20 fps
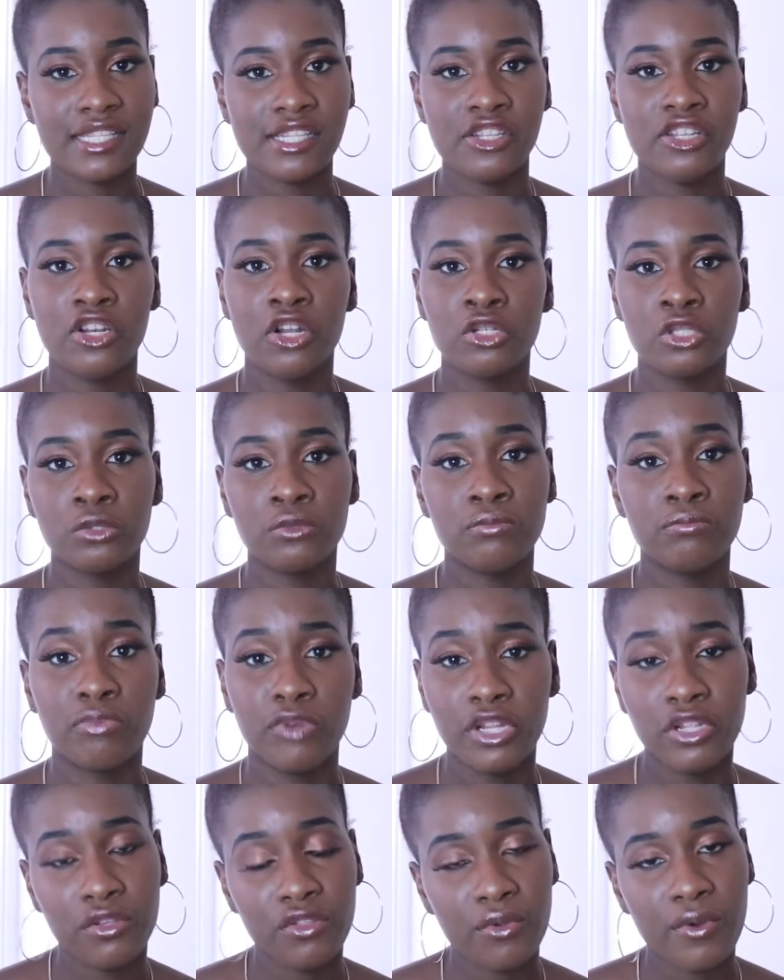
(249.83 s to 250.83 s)
to
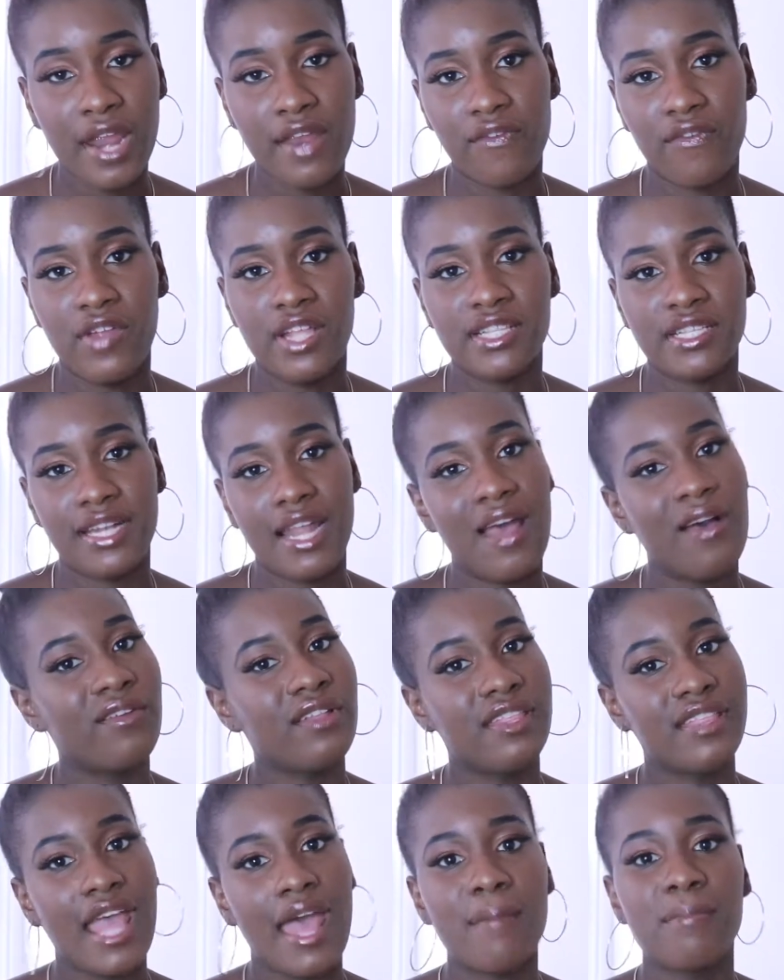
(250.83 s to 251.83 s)
bring you the right friends, and not
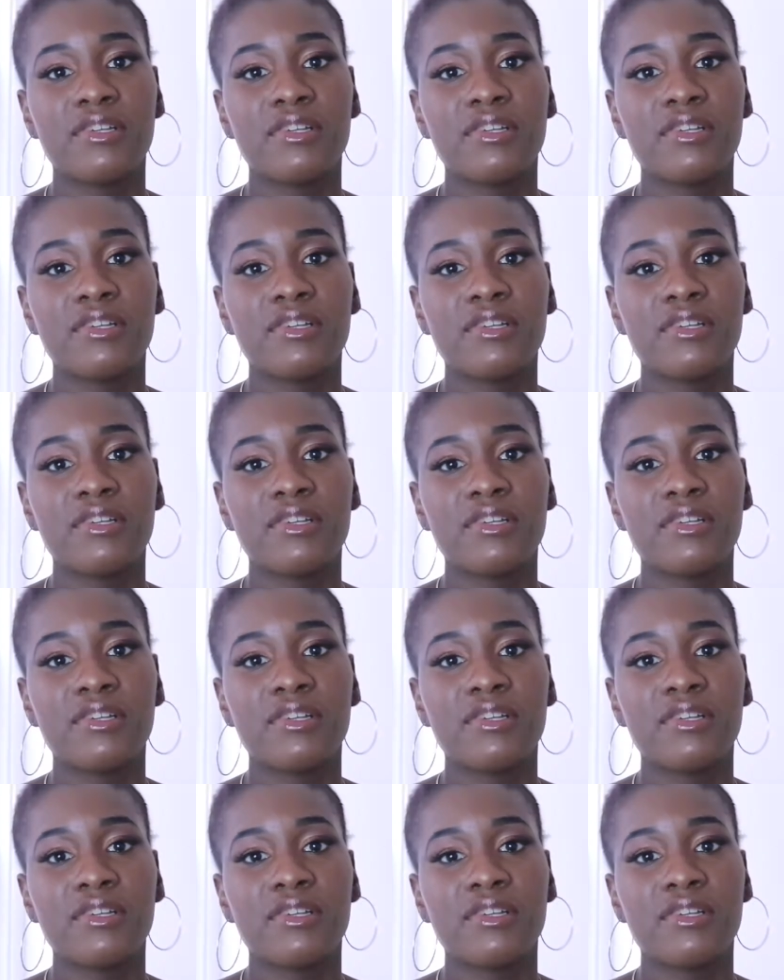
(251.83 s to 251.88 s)
only that,